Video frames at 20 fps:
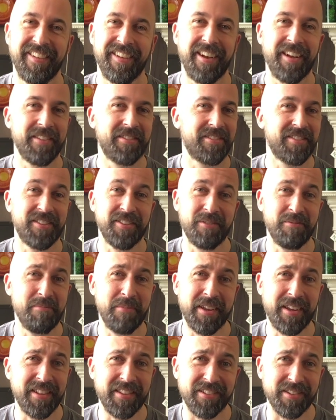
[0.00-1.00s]
I'm
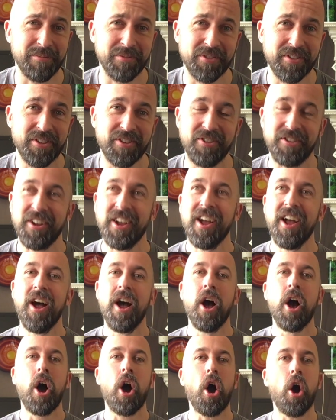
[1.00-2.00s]
making this up as I go on.
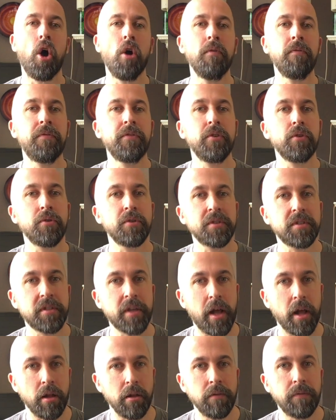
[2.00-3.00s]
Of
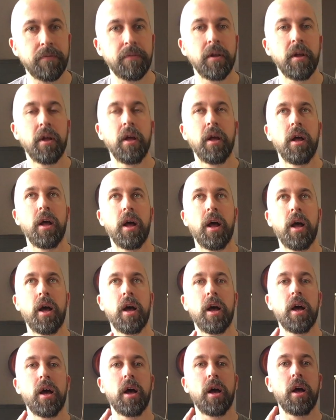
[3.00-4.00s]
yourself
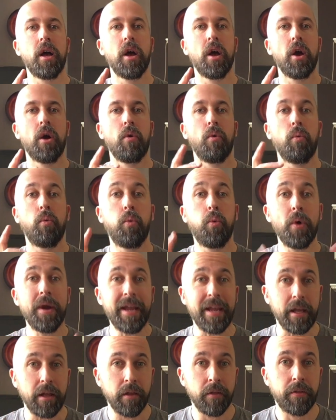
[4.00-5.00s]

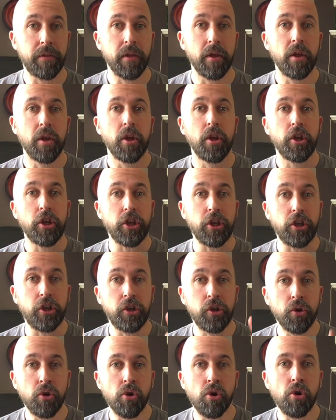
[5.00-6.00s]
with
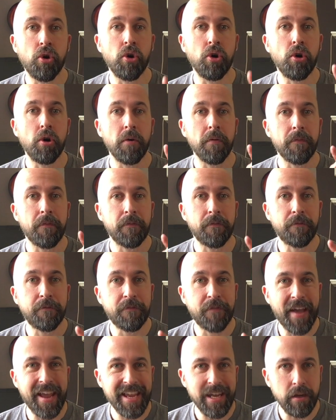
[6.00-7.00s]
your
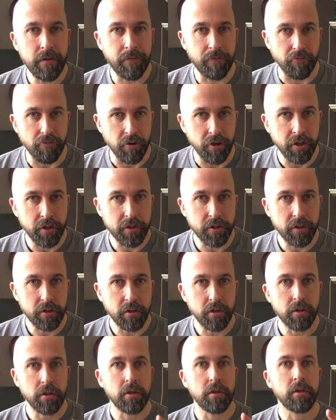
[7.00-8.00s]
favourite
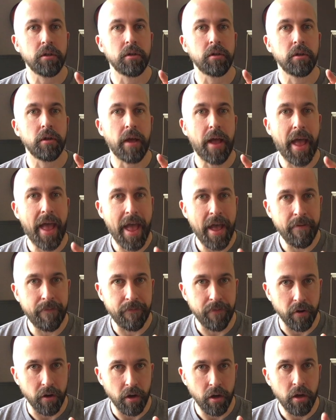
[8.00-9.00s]

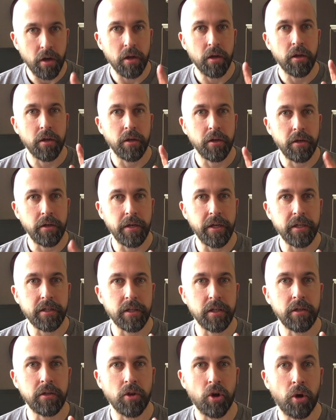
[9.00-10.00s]
ever
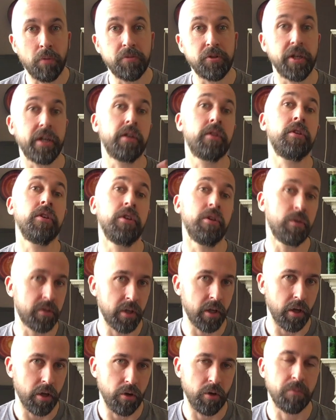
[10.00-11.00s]
knitted object that you
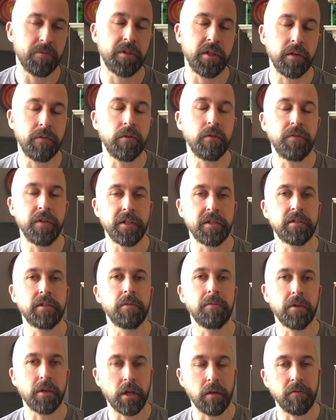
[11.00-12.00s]
still own. Obviously, if you've knitted
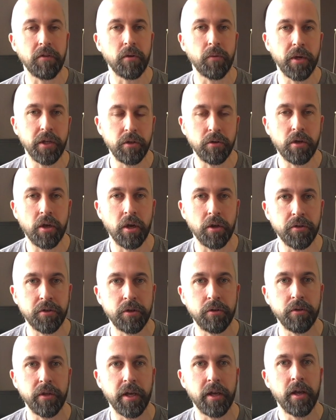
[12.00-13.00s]
something, given it away, you can't
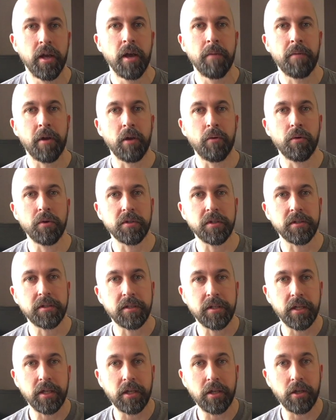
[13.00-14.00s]
do that. But I want to
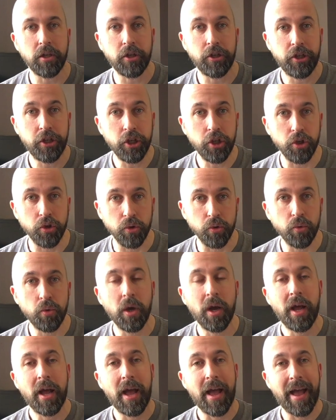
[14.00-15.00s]
see
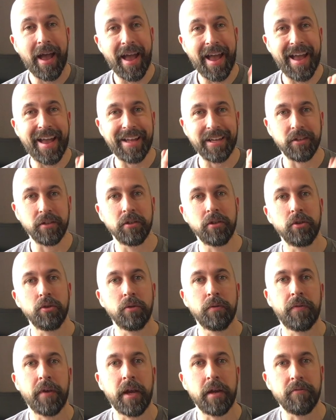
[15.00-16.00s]
you and
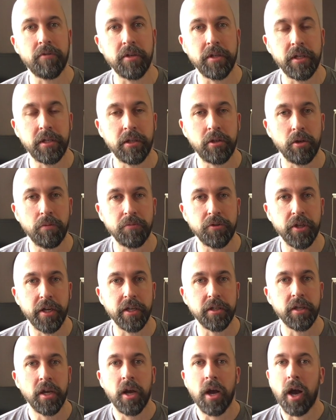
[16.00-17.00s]
your favourite knitted
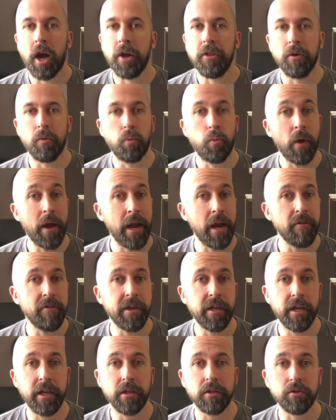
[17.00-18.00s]
object, either
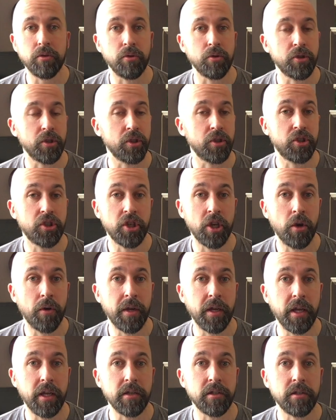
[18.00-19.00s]
wearing it or just
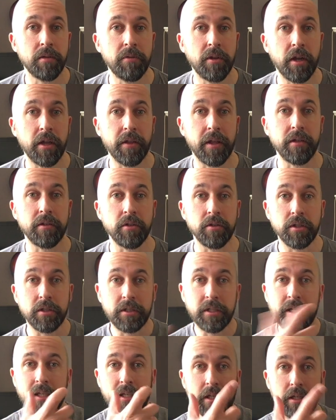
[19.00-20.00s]
showing it, something like that. So
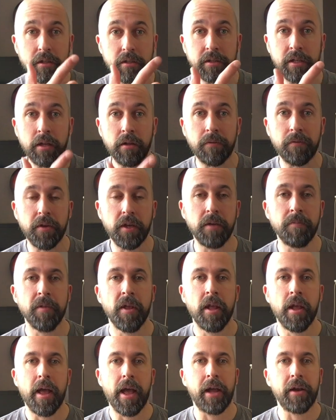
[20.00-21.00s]
just take a little selfie
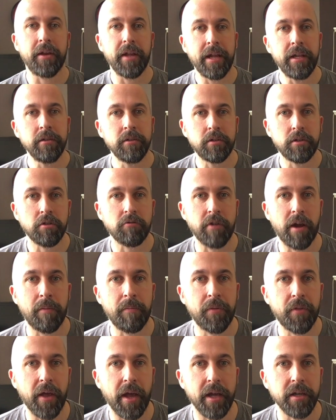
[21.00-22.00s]
and
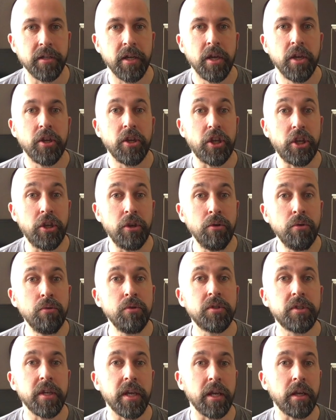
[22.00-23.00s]
Instagram that
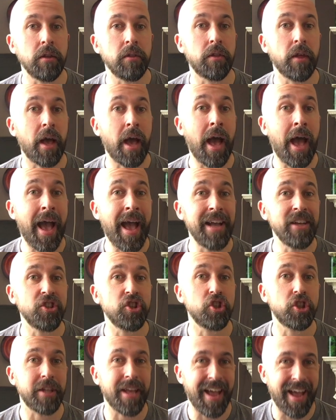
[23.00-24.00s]
using the
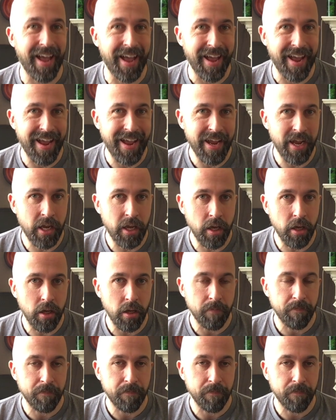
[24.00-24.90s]
hashtag